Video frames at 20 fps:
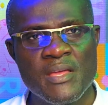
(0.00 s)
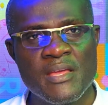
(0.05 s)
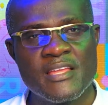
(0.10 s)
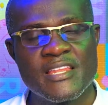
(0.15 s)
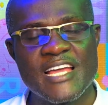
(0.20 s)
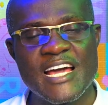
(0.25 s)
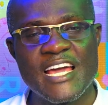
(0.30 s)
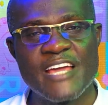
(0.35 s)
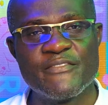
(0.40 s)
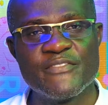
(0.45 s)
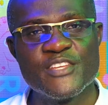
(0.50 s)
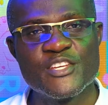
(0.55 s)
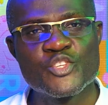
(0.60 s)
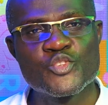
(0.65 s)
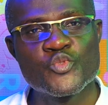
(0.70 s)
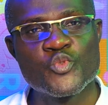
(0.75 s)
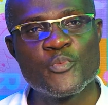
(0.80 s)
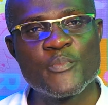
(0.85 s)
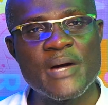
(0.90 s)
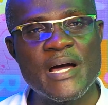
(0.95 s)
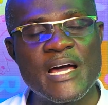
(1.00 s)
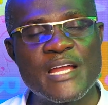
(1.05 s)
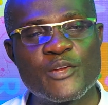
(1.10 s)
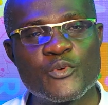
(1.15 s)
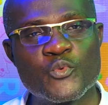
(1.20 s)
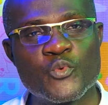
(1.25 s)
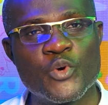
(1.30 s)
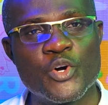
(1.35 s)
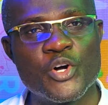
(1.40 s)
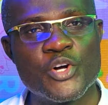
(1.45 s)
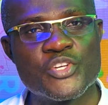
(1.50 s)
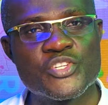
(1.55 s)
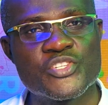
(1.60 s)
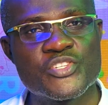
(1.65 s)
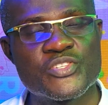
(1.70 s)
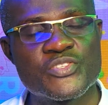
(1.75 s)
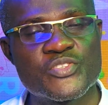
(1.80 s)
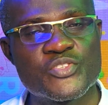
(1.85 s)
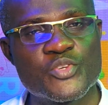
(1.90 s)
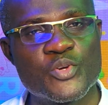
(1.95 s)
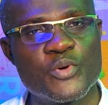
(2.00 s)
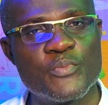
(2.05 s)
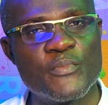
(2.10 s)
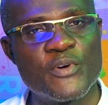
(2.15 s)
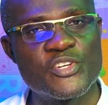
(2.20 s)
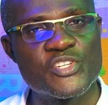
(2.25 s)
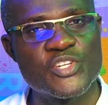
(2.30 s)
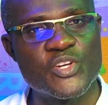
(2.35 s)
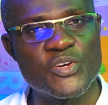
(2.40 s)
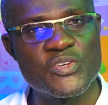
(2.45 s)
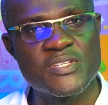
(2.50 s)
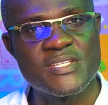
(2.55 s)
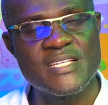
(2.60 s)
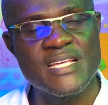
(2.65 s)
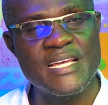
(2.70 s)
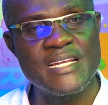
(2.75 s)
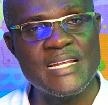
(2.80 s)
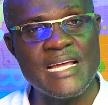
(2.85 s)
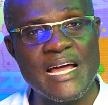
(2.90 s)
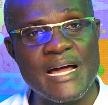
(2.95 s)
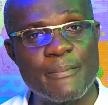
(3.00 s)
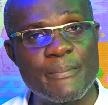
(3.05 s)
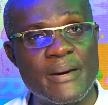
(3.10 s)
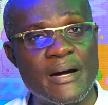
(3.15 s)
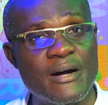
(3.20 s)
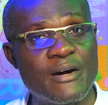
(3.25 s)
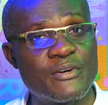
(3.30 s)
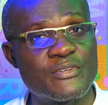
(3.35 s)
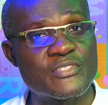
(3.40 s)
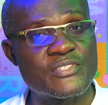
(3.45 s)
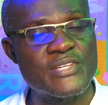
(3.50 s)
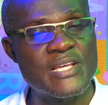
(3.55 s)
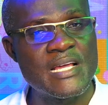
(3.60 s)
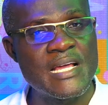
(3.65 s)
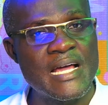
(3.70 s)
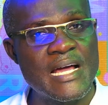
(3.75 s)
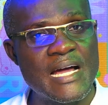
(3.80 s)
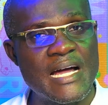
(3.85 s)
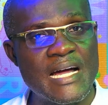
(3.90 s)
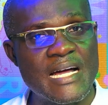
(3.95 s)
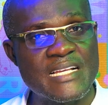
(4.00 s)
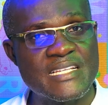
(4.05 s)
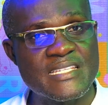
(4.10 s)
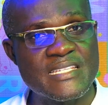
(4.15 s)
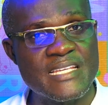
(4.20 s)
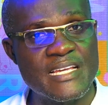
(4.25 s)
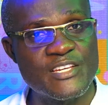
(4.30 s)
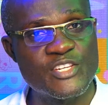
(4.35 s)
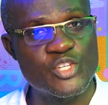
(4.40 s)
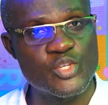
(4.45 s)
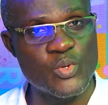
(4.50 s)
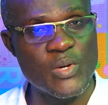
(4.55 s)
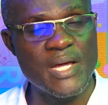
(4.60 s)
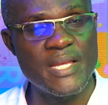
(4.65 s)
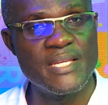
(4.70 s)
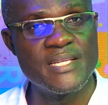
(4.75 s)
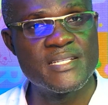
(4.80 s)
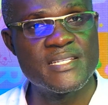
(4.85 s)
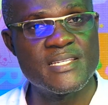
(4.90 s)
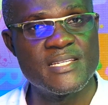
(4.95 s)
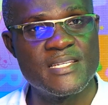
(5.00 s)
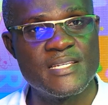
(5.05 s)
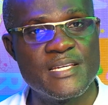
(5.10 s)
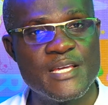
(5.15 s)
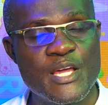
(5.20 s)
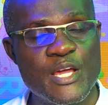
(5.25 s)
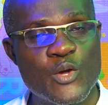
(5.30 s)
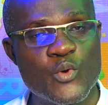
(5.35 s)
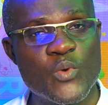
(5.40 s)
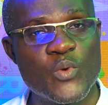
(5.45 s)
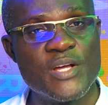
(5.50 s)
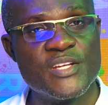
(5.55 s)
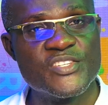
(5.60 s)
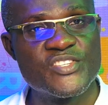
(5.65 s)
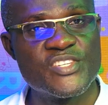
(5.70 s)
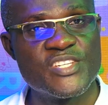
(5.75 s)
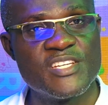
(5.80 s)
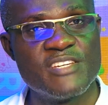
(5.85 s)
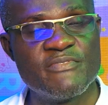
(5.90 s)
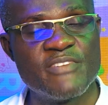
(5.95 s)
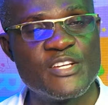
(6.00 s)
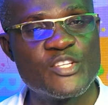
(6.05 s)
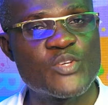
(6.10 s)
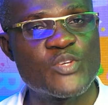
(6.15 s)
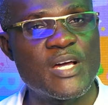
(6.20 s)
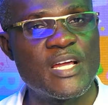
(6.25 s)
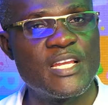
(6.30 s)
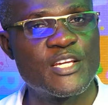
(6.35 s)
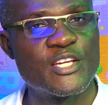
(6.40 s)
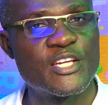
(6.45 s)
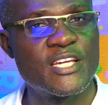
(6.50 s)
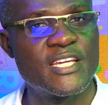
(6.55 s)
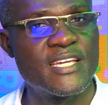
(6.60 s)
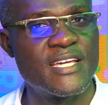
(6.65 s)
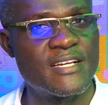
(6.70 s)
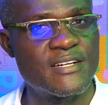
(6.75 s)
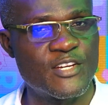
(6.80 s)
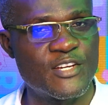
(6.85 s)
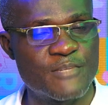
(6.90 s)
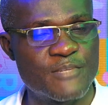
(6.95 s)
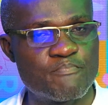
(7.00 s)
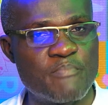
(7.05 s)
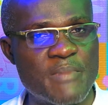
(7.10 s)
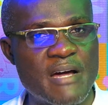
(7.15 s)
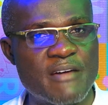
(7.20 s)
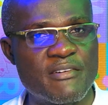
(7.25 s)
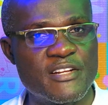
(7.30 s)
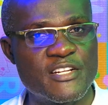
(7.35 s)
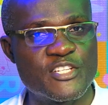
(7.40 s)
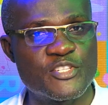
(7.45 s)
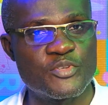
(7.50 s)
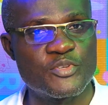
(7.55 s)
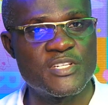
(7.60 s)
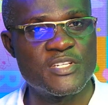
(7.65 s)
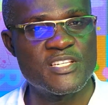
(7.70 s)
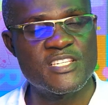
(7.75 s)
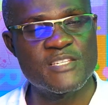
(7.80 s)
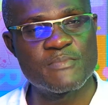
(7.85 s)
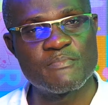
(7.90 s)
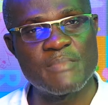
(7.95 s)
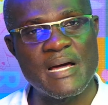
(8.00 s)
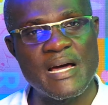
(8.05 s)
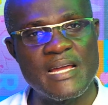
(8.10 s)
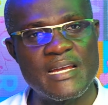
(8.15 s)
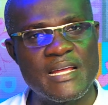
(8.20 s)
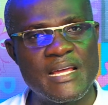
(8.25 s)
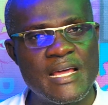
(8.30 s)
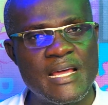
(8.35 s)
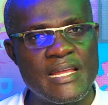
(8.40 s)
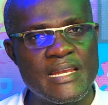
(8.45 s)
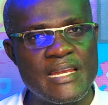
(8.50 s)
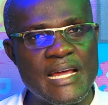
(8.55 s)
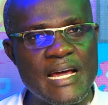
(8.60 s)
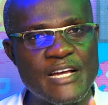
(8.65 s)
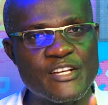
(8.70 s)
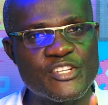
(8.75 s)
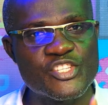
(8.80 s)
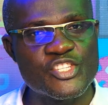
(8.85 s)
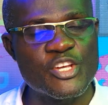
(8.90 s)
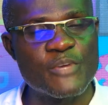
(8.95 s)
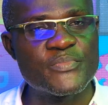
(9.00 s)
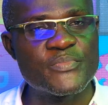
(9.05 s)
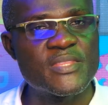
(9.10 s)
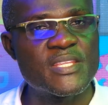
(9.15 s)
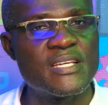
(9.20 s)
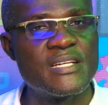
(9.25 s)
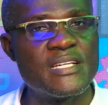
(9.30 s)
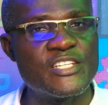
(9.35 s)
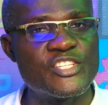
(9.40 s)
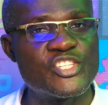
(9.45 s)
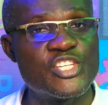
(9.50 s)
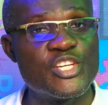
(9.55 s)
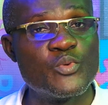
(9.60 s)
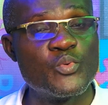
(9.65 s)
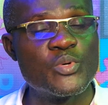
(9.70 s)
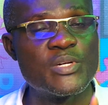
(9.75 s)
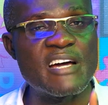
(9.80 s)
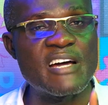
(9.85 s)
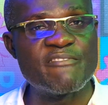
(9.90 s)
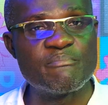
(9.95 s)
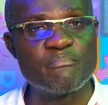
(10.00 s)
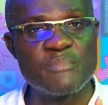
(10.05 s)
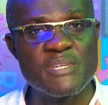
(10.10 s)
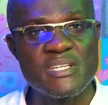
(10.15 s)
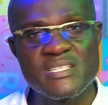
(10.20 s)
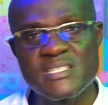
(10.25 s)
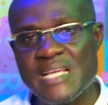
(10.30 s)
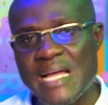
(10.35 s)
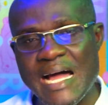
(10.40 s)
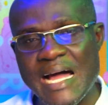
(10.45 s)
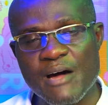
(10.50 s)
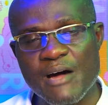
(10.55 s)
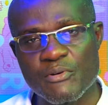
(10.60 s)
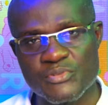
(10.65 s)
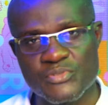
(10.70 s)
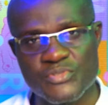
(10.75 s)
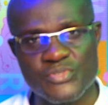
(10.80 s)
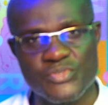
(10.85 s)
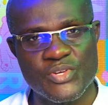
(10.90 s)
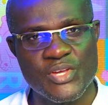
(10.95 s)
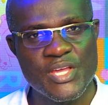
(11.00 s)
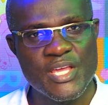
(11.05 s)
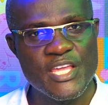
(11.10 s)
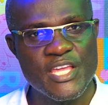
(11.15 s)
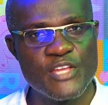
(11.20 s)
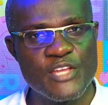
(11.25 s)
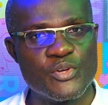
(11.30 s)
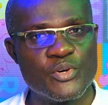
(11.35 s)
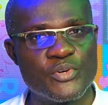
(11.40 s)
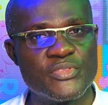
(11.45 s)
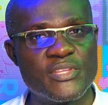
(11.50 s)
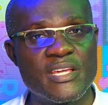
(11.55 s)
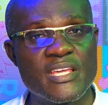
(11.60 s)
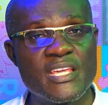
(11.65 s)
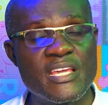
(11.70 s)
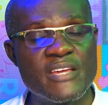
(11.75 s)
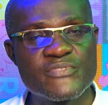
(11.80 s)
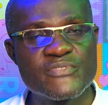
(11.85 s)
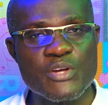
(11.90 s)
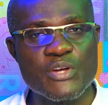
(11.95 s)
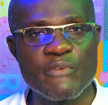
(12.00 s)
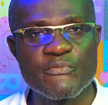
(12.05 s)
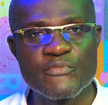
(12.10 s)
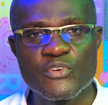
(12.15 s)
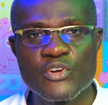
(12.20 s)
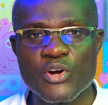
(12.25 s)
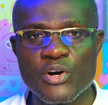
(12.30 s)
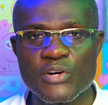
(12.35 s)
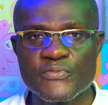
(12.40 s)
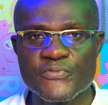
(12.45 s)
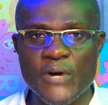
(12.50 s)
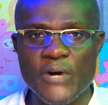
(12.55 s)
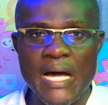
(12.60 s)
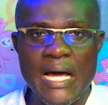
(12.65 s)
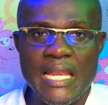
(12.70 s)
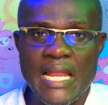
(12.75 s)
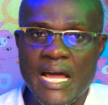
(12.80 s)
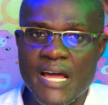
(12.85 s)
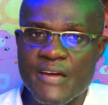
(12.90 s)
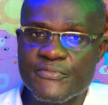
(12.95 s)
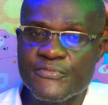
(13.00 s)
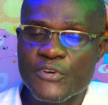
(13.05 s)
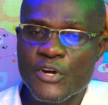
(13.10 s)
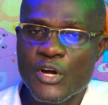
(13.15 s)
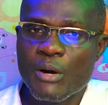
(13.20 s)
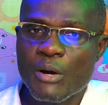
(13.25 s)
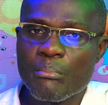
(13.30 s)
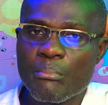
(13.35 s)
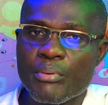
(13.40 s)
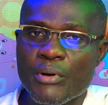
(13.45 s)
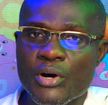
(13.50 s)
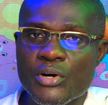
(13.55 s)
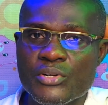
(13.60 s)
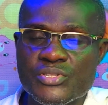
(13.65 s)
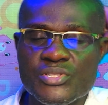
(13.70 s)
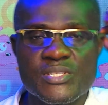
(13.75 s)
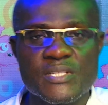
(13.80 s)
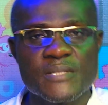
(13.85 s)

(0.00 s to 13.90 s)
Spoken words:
Now, if this woman was so much concerned about her sexuality when she eventually get married to this man, now something she would have missed out, you know, the gift of God for her life. But